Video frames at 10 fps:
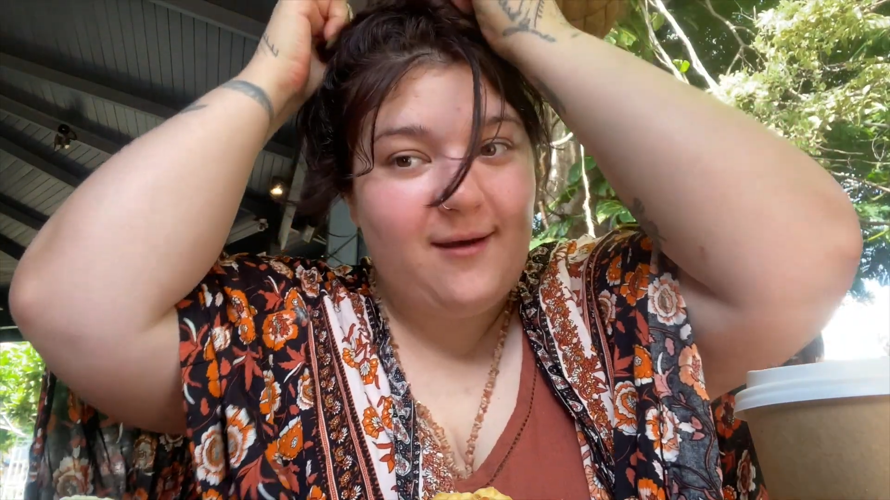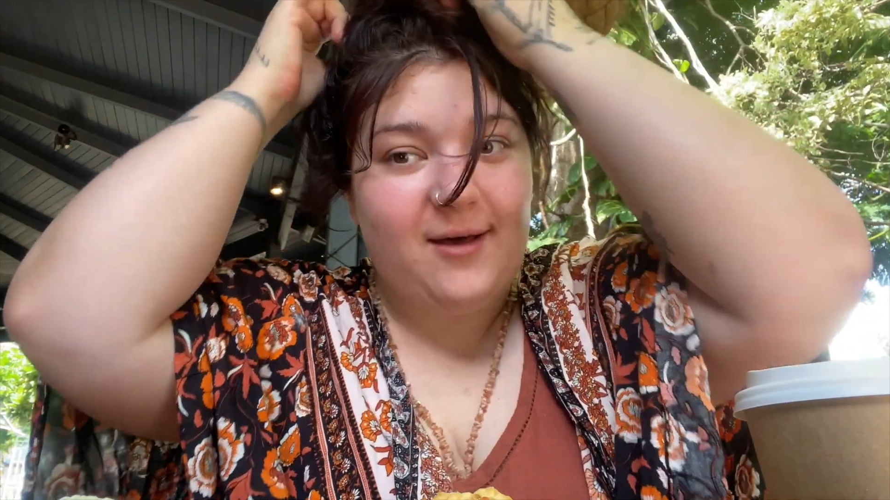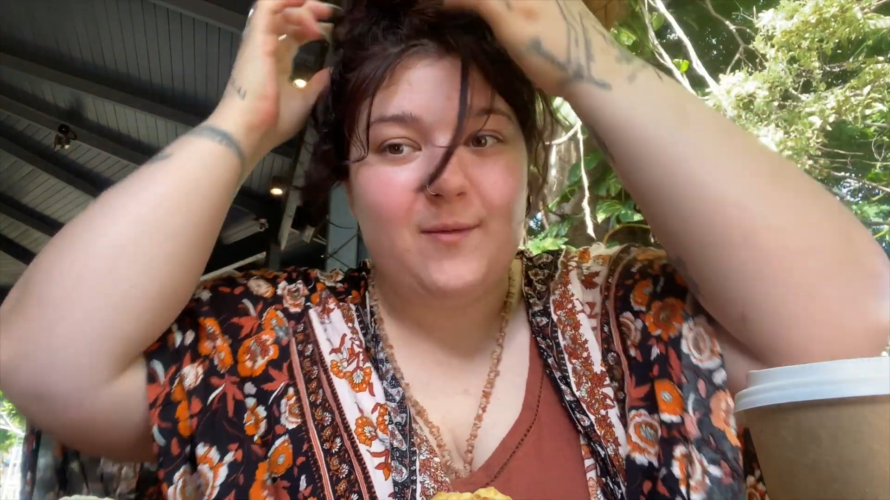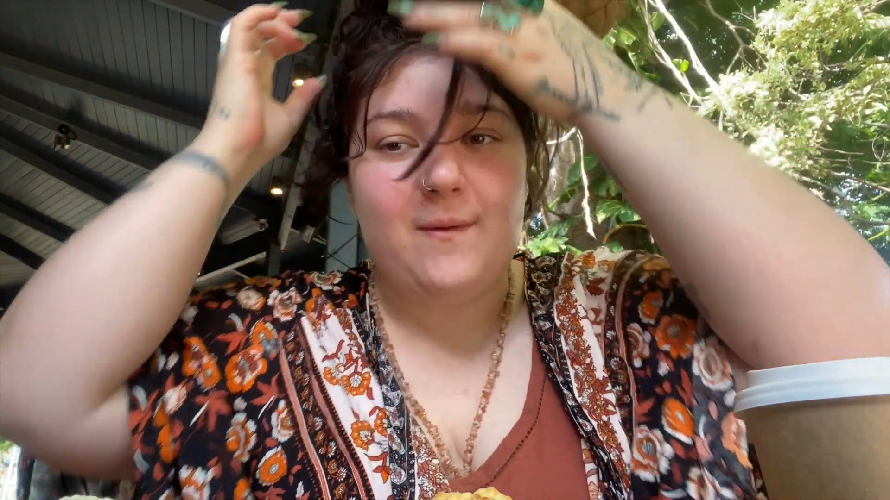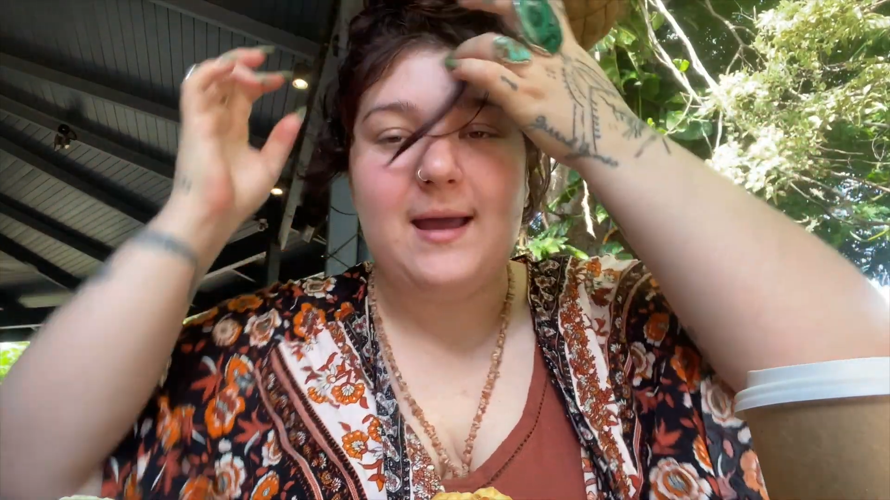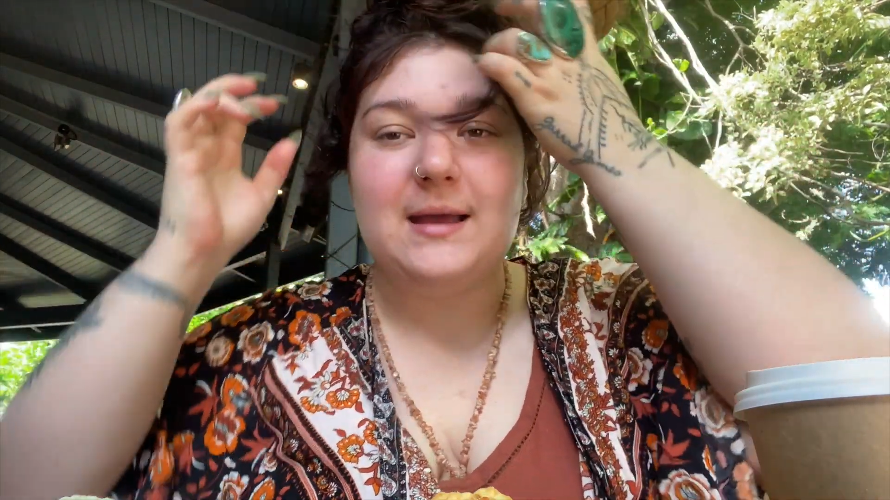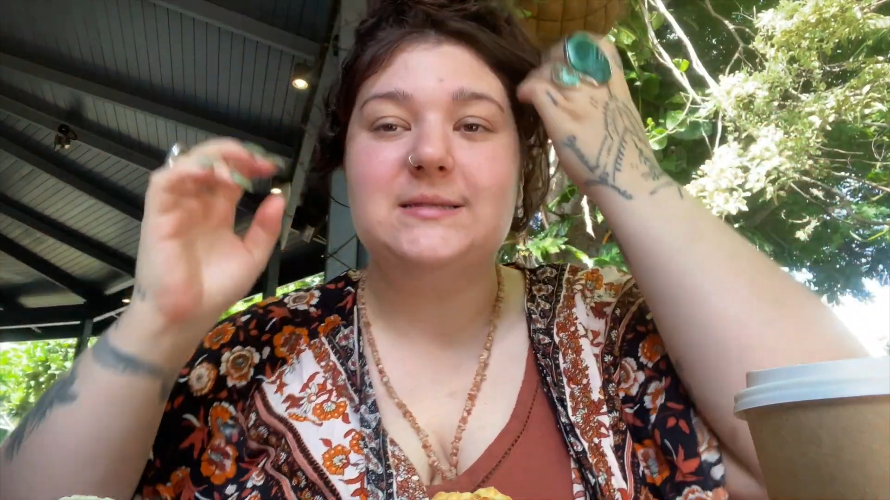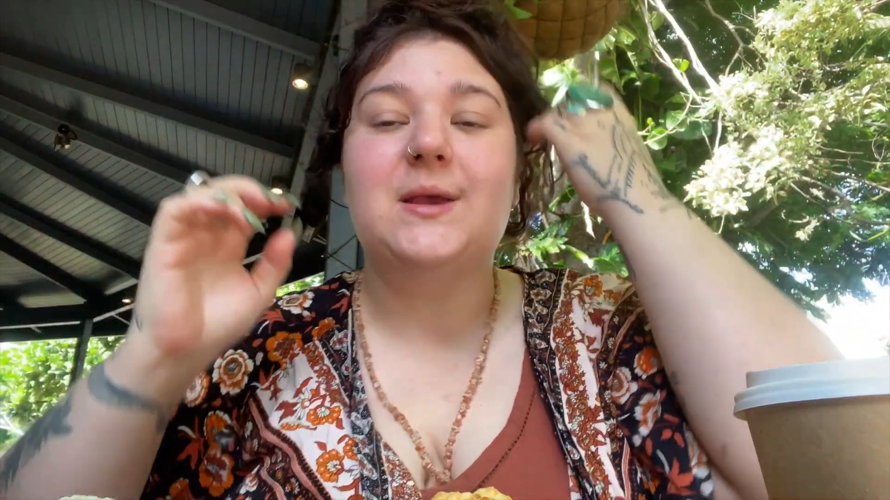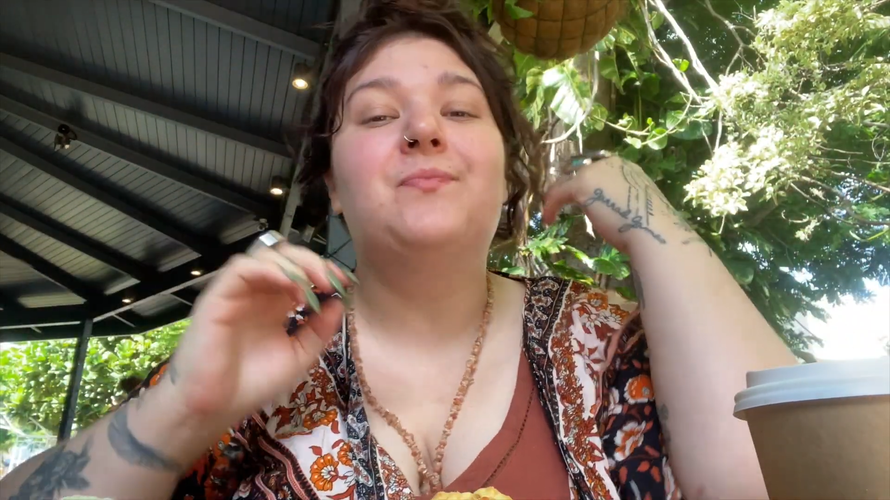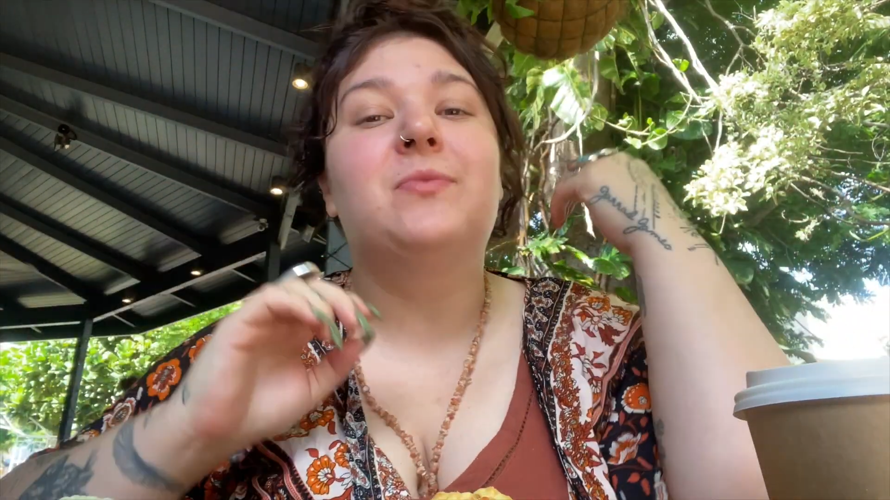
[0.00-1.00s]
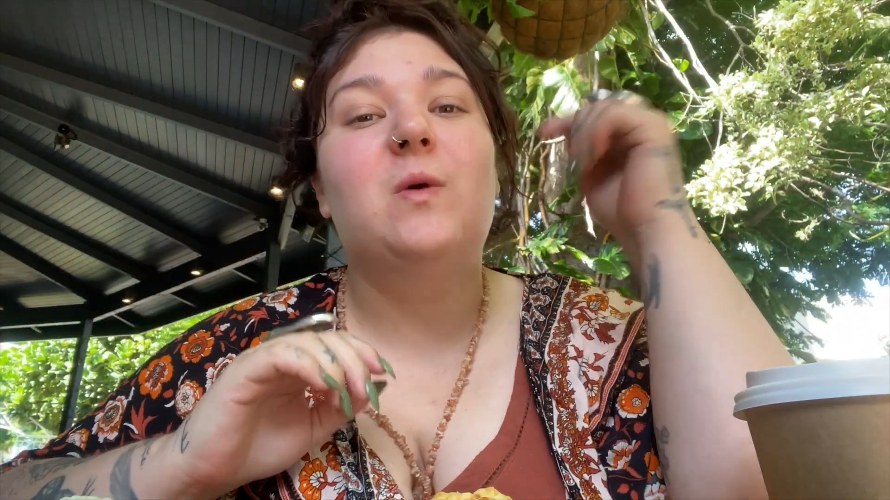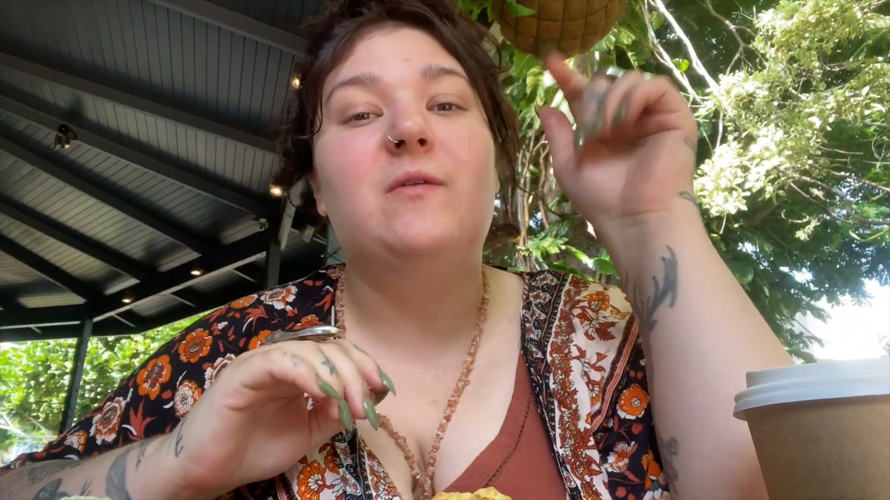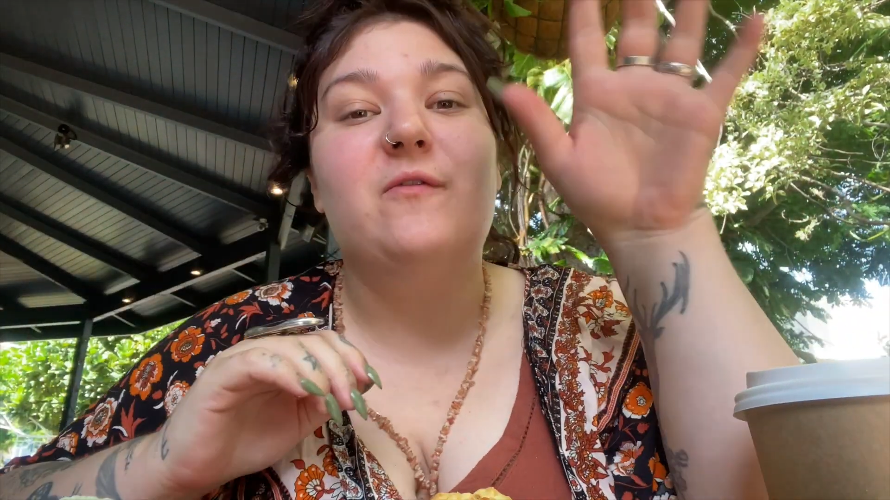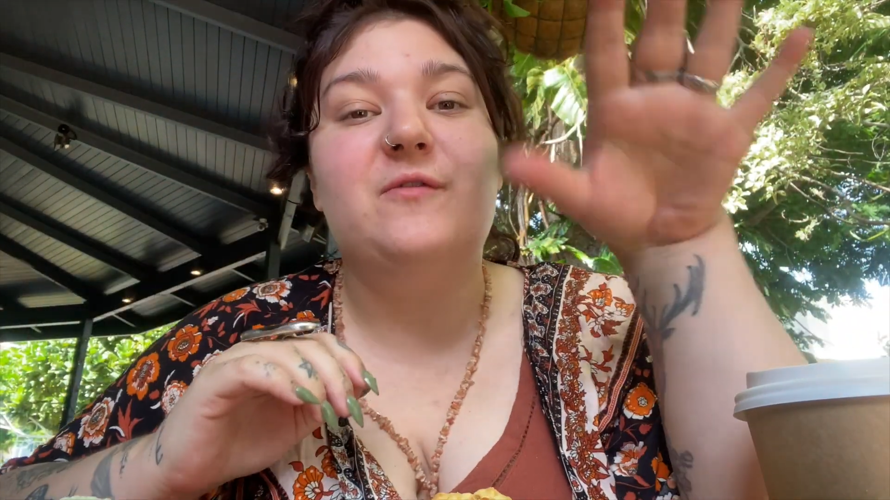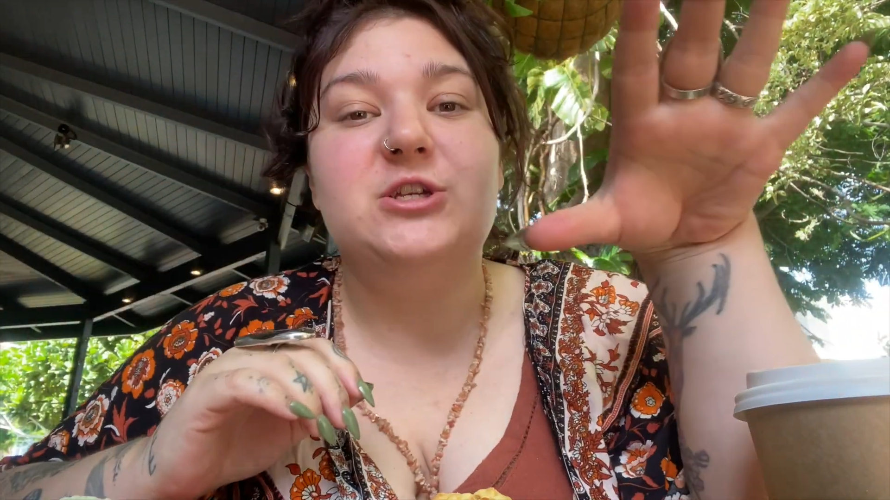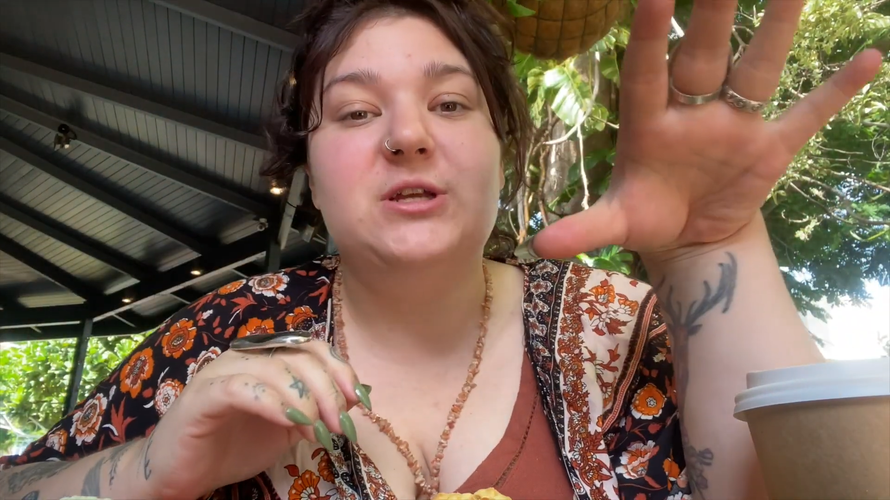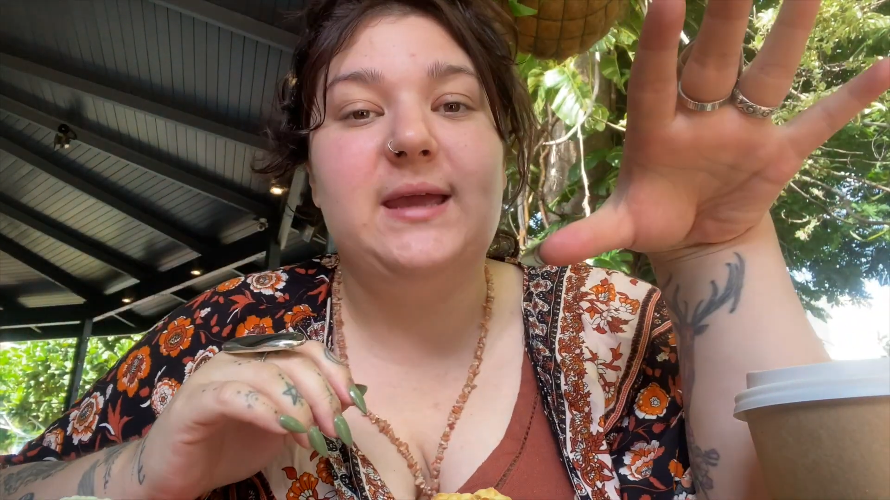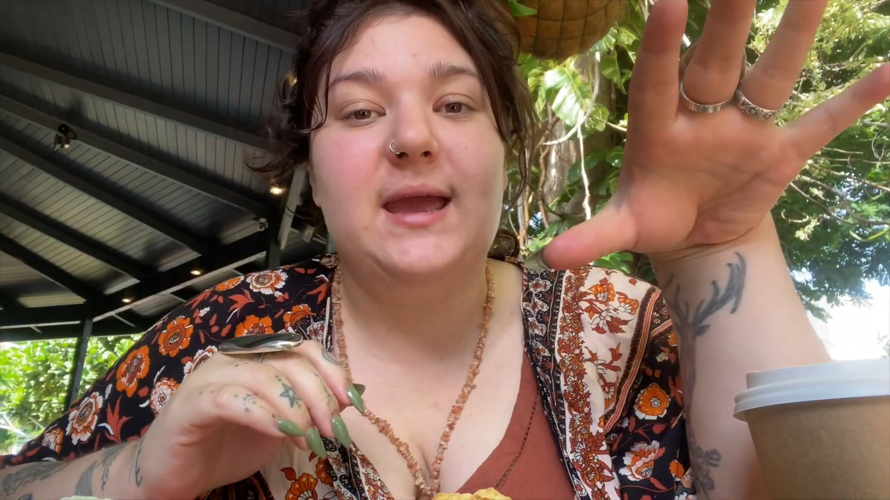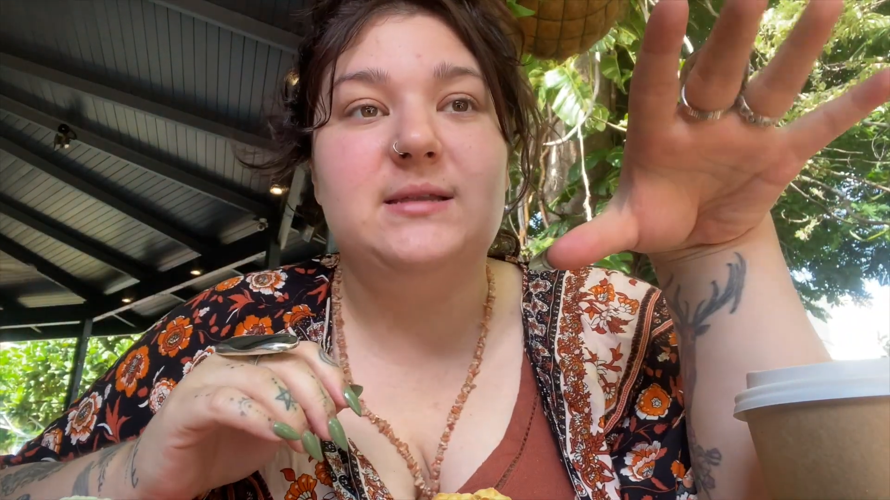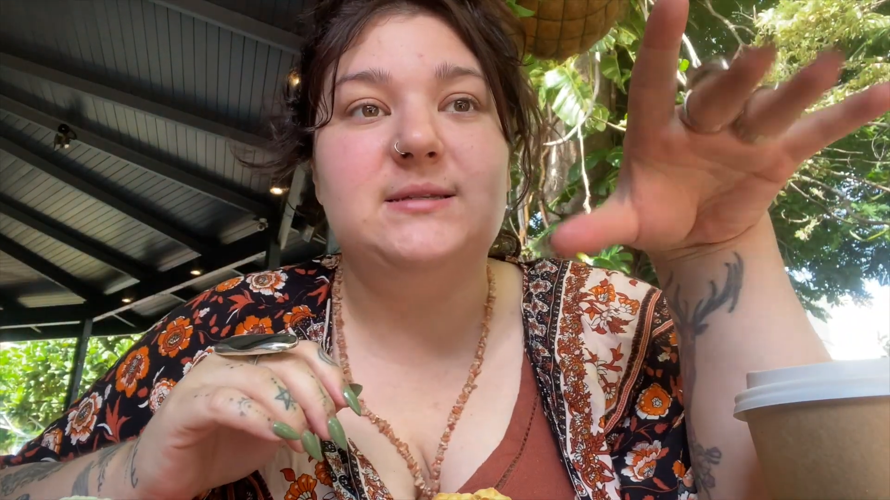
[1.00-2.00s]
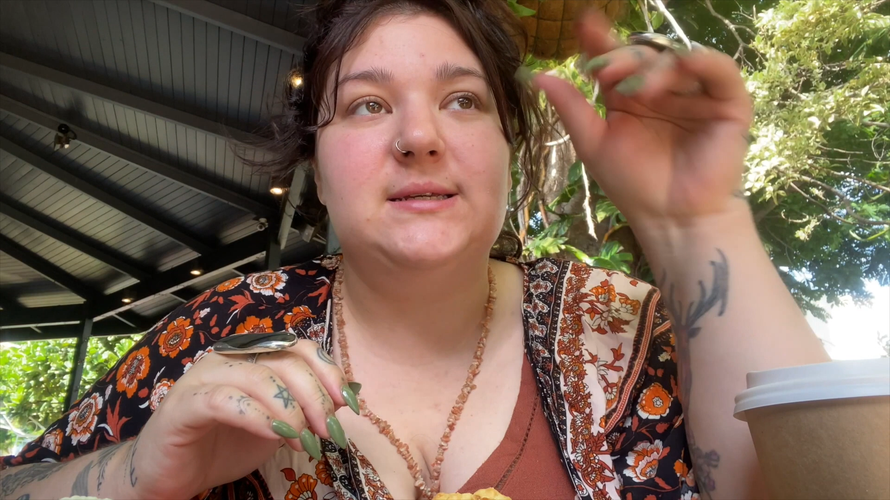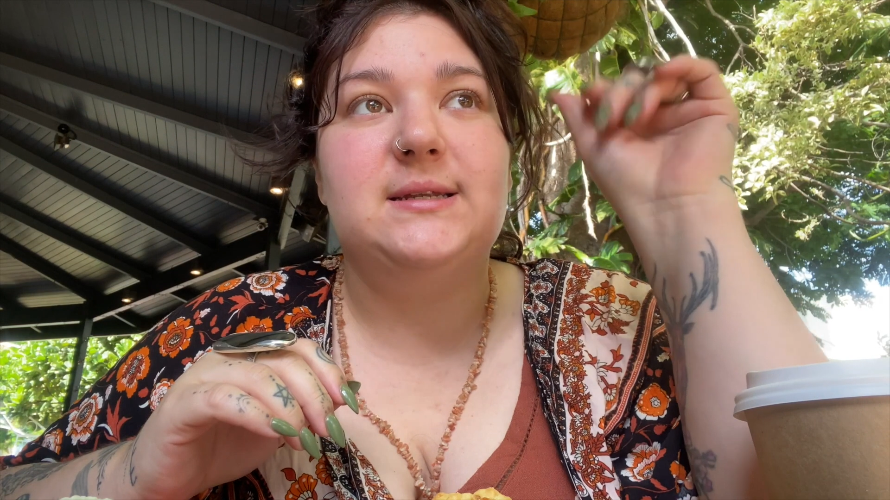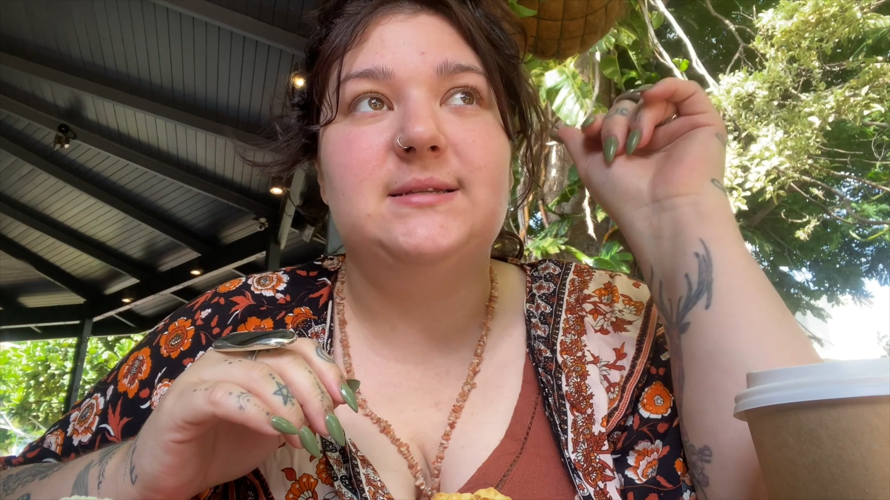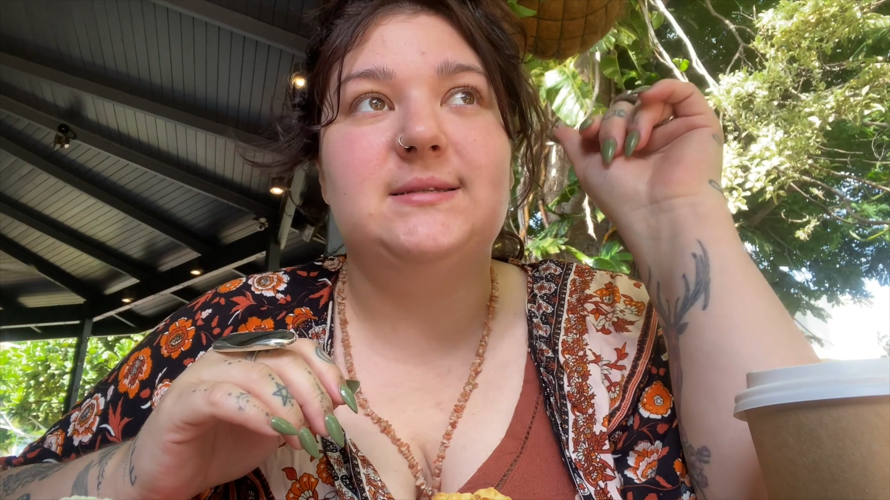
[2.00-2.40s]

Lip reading: Otherwise, we've officially entered